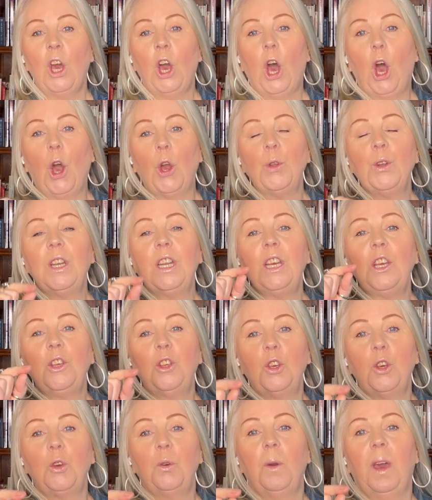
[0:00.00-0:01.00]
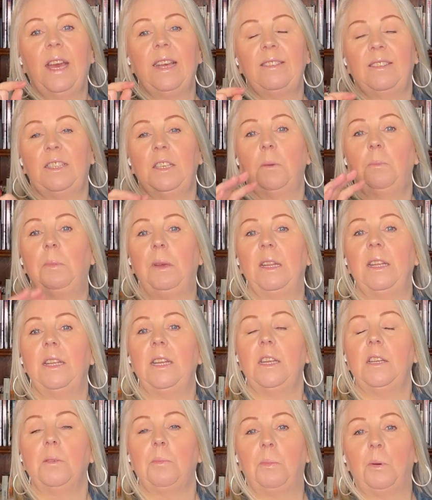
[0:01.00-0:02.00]
Only you has the
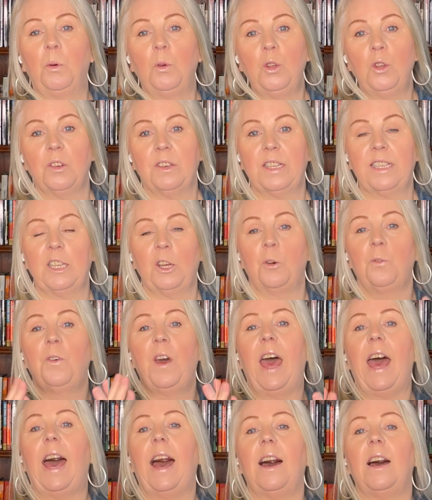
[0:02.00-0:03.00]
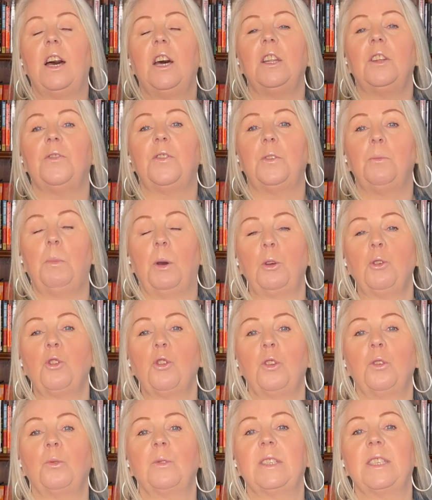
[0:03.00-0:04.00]
ability to pull yourself out of
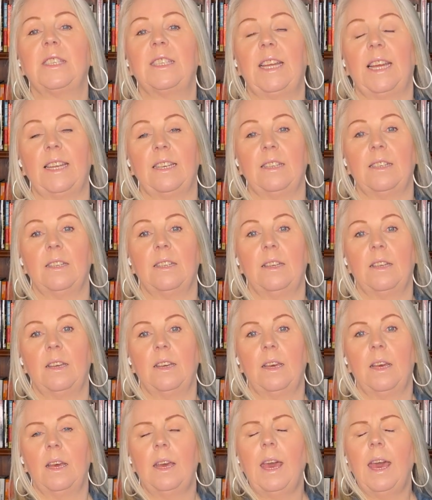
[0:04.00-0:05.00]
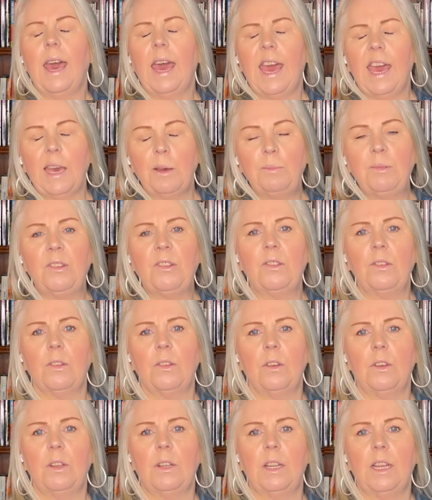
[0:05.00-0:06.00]
emotional state.
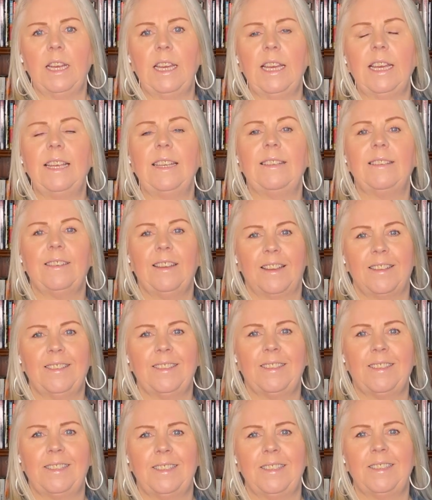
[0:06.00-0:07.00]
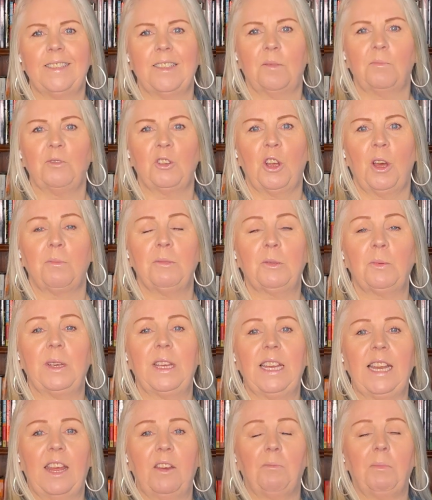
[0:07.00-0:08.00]
Absolutely, it does assist. Sometimes we
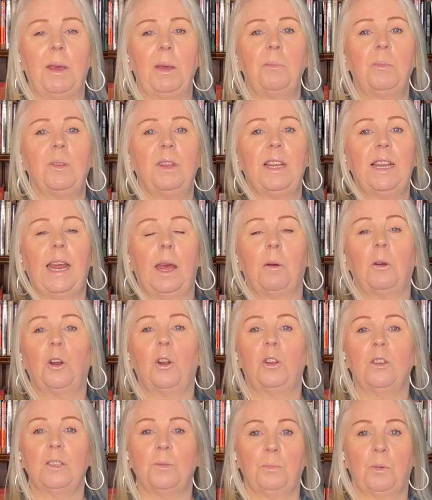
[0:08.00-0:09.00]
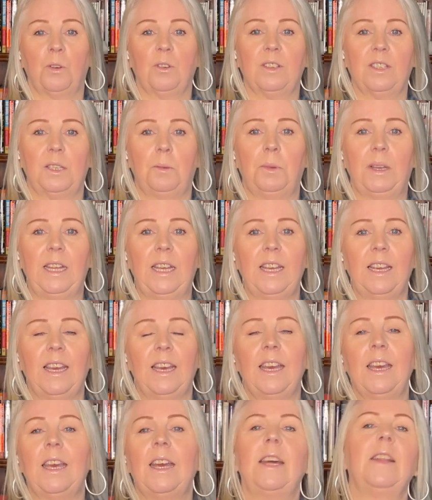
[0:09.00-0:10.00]
can have people in our close proximity
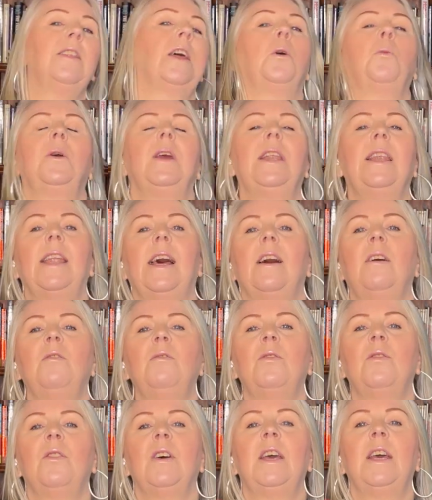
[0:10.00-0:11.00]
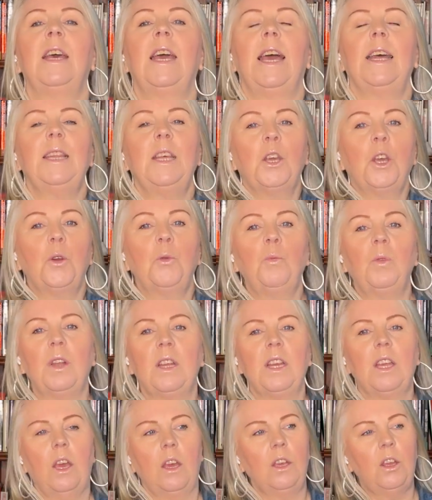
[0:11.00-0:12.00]
that we love and they can
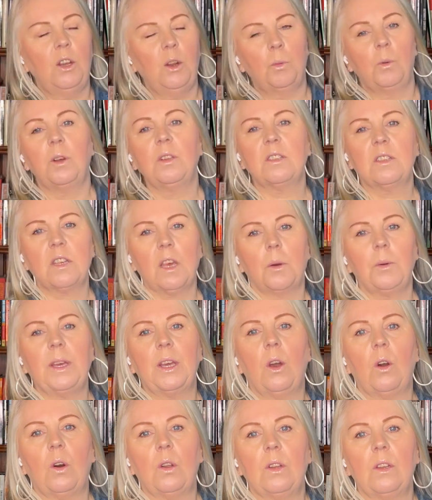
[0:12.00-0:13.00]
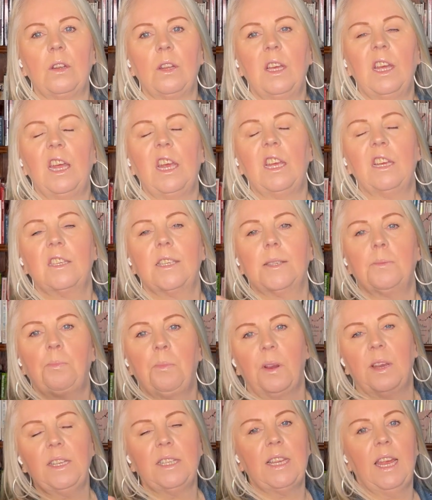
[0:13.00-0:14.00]
really go, you know, what's going on?
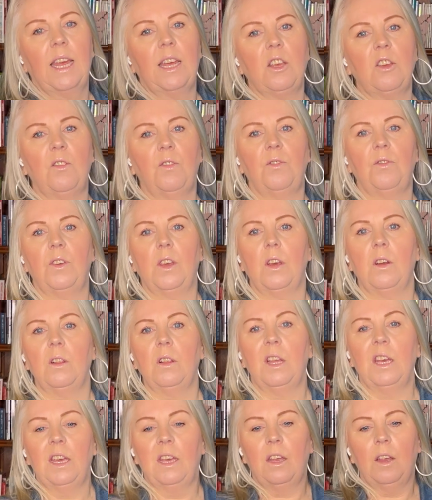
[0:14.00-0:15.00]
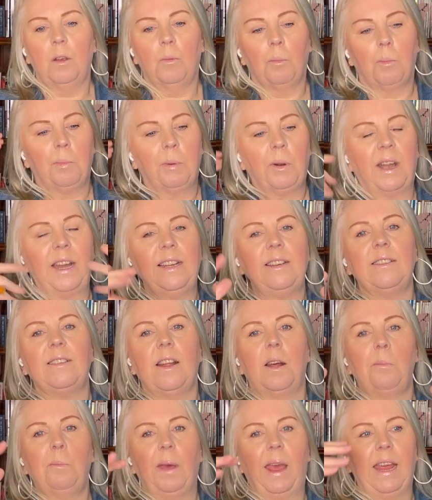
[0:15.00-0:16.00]
Express how you feel, brain
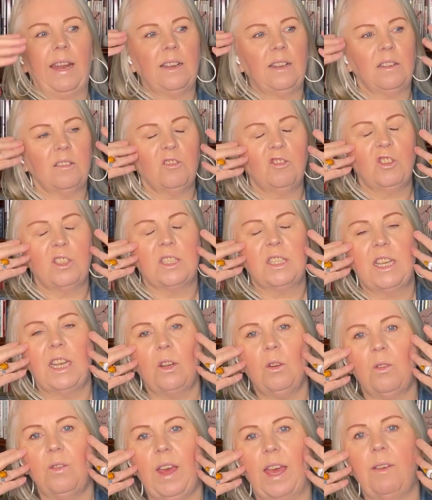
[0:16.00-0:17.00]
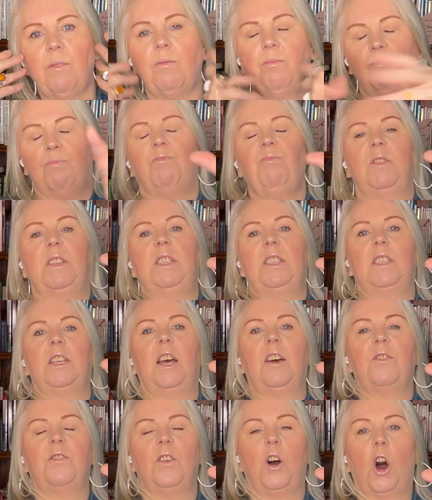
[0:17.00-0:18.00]
dump, and just get all that
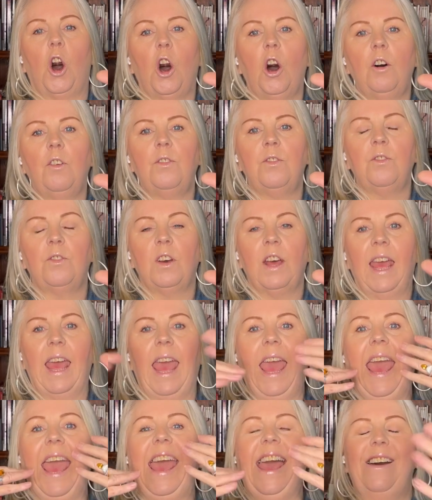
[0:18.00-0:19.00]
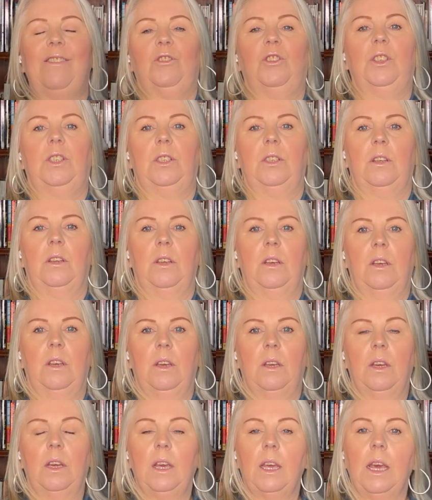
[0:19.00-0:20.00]
stuff out.
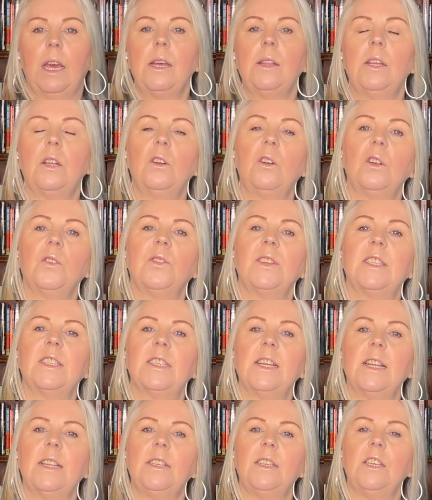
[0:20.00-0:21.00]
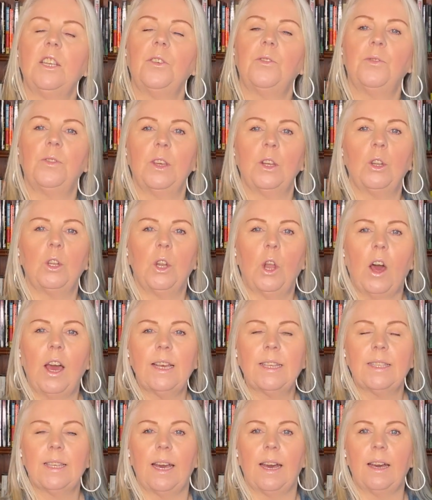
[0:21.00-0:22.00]
And then all of a sudden you feel
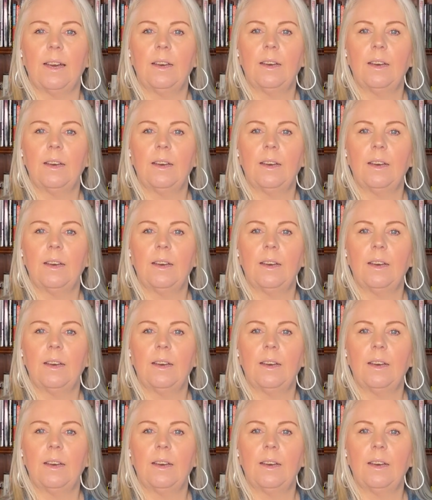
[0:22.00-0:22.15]
lighter.